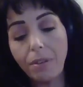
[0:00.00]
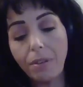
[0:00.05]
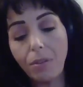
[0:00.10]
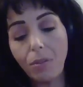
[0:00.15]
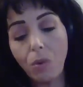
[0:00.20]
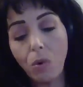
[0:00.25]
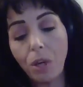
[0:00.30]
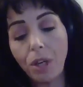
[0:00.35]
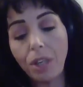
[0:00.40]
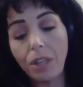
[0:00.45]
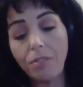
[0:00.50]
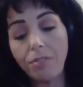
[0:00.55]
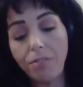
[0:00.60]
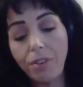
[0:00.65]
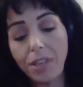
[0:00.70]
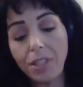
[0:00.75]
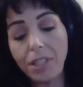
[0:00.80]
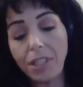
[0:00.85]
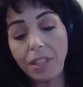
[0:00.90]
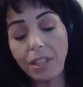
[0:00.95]
or
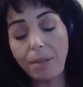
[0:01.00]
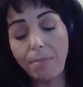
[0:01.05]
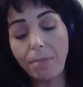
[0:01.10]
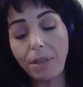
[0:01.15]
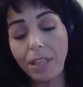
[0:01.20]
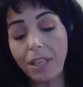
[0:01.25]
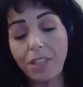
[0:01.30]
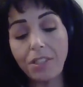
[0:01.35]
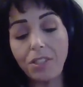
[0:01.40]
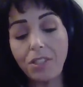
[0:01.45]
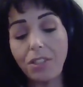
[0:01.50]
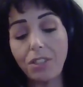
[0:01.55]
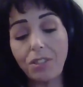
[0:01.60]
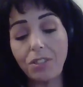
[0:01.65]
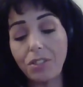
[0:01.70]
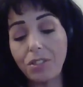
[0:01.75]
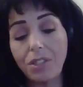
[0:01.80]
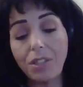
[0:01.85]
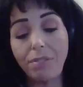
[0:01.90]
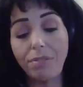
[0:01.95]
confronting them because you're
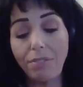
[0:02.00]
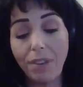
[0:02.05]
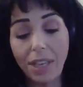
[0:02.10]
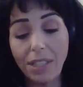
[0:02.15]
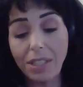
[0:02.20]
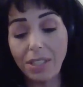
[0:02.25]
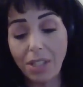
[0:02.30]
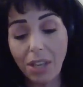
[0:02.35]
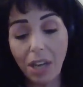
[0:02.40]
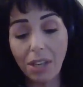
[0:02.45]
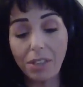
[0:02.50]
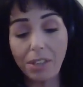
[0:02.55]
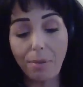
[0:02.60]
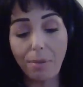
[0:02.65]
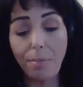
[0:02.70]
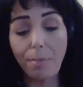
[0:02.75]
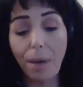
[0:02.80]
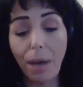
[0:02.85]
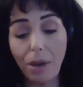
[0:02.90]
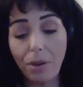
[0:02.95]
just afraid to talk to
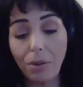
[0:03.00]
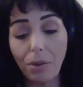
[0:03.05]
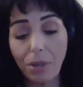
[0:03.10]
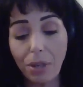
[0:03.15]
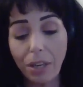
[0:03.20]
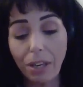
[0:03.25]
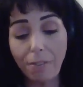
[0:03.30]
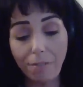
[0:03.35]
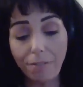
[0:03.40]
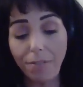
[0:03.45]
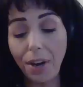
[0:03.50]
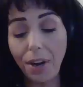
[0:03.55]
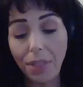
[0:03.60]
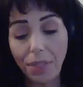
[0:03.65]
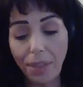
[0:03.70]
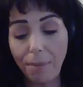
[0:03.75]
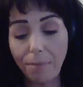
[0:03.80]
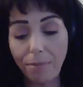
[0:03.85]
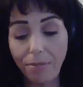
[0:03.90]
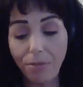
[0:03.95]
them about it or
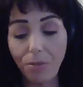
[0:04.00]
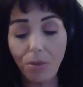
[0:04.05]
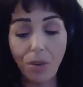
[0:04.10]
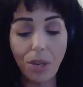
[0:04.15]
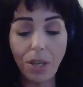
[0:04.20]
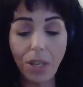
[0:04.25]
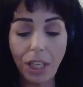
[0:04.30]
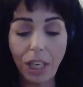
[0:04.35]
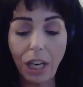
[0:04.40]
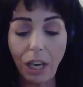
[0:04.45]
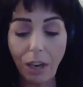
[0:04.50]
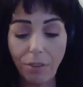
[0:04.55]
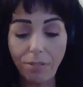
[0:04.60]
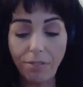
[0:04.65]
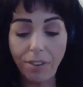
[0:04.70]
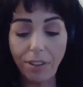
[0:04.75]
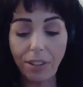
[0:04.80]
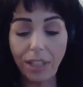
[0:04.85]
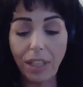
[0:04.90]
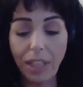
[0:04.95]
confront them for, you know,
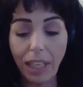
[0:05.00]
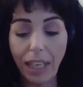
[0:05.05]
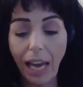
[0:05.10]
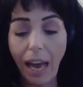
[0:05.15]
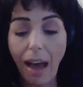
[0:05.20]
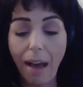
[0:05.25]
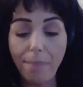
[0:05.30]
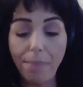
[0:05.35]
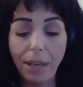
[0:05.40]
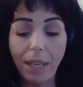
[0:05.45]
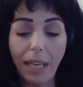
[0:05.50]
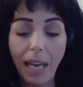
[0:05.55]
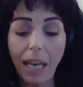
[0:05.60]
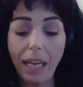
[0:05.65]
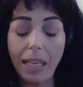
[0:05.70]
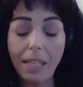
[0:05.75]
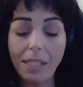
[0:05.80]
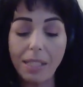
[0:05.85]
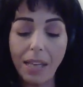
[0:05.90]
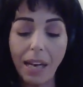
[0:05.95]
fill in the gap.
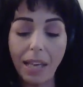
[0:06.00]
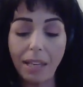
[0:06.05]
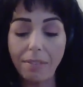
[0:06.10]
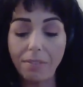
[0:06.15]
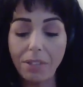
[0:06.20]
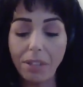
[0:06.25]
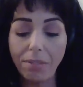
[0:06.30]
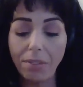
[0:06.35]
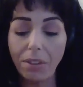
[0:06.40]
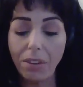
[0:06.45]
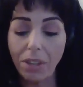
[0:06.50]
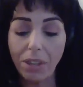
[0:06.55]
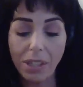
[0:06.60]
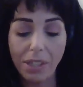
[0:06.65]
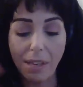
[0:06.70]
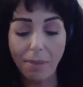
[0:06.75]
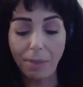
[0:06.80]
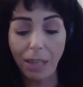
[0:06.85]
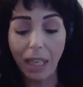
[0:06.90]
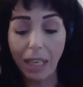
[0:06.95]
Again, it's kind of difficult
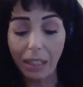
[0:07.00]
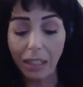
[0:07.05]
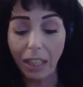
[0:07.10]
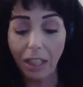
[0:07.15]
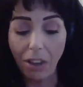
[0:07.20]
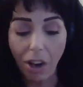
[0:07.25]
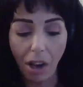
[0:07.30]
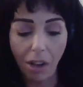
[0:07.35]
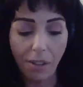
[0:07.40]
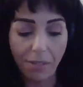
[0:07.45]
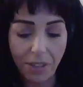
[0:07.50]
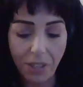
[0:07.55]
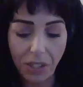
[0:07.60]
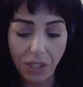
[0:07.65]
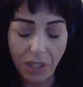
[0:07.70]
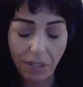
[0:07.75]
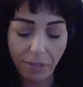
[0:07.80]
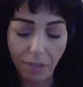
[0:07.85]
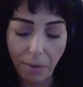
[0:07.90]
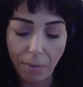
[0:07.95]
because I'm getting like all of
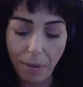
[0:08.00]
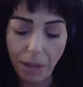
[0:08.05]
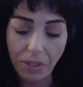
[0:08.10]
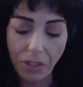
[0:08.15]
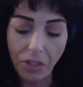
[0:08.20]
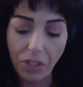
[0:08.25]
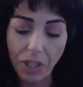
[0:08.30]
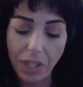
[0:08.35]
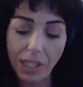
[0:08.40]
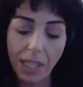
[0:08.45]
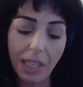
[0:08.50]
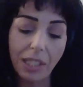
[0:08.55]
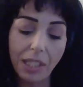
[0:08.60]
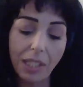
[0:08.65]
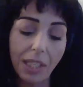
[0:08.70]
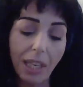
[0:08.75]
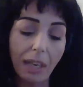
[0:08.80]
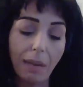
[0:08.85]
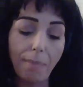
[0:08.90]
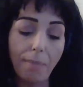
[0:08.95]
these different messages and
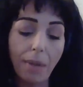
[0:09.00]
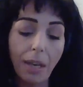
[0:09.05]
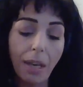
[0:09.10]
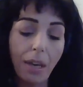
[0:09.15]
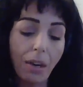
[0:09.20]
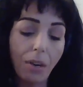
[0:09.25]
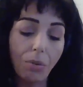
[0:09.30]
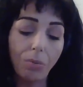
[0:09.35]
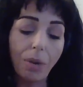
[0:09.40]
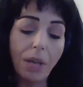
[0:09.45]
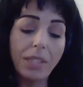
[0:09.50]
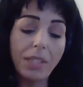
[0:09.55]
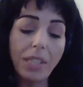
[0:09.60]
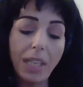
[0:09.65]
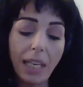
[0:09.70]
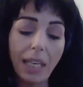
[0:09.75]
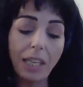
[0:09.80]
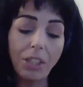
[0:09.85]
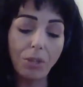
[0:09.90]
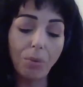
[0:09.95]
it's going to
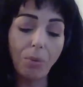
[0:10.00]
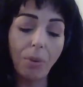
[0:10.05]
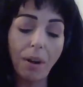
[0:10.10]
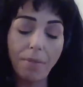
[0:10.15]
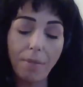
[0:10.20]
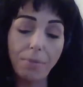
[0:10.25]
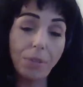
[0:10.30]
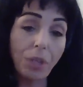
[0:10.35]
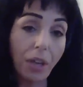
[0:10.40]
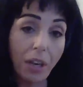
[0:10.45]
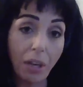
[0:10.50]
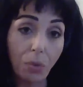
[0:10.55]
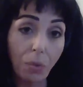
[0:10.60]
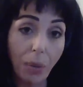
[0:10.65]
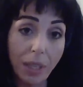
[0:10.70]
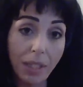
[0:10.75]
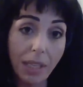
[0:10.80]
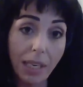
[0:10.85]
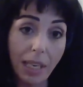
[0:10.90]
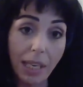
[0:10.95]
resonate, each one of them is going to
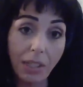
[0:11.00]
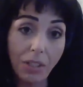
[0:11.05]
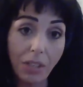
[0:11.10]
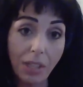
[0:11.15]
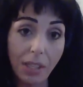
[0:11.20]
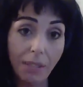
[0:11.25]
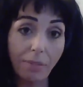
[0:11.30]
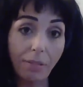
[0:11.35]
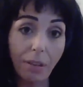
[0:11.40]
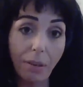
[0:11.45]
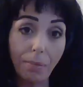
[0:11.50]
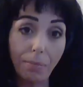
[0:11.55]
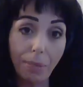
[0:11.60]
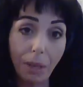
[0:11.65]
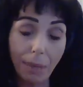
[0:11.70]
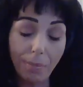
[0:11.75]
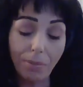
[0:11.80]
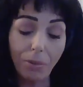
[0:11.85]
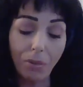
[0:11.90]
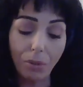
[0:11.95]
resonate to different
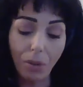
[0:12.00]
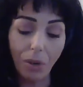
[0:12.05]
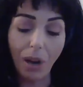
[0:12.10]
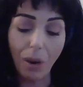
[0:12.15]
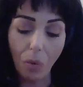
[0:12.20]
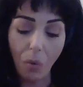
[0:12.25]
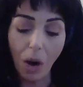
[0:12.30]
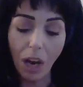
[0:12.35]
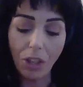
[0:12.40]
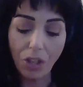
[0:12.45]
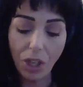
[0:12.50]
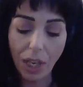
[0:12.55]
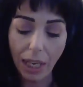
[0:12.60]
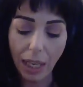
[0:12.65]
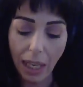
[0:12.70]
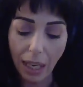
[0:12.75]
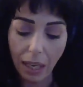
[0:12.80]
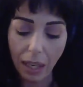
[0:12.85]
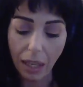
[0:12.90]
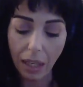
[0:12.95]
people who are
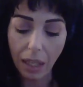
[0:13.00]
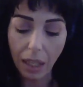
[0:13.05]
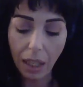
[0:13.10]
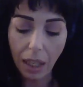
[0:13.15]
watching here.